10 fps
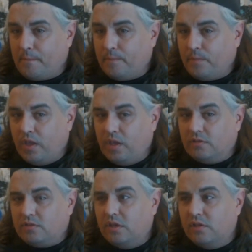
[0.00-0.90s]

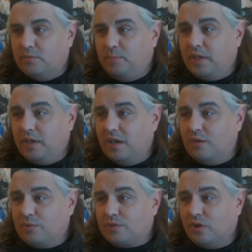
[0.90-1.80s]
His big hit
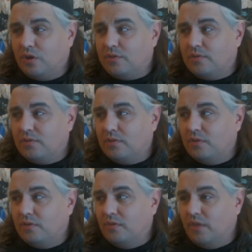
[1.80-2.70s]
was called
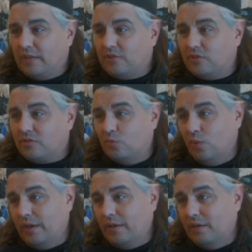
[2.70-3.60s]
"That's Just the
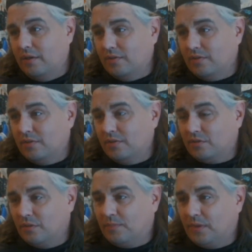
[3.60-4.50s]
Way It Is.
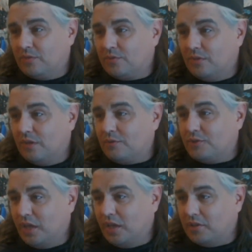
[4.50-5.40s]
Some Things Will Never
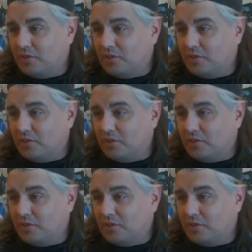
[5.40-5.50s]
Change."